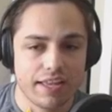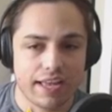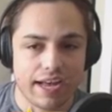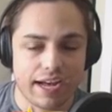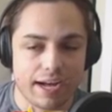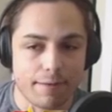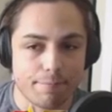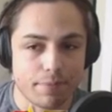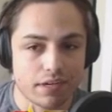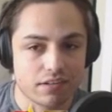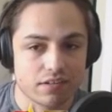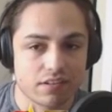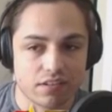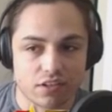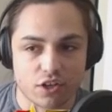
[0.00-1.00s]
Um,
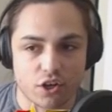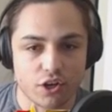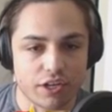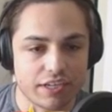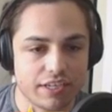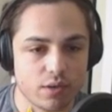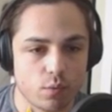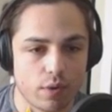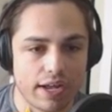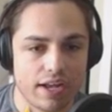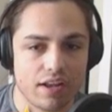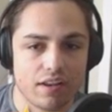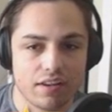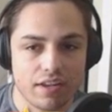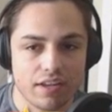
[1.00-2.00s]
Cook did
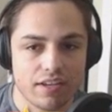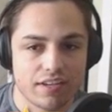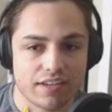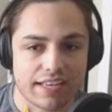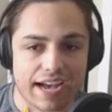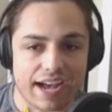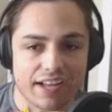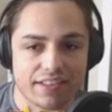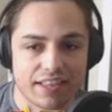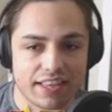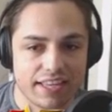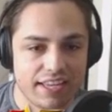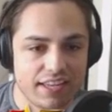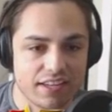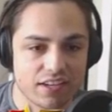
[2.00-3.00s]
well. Godley,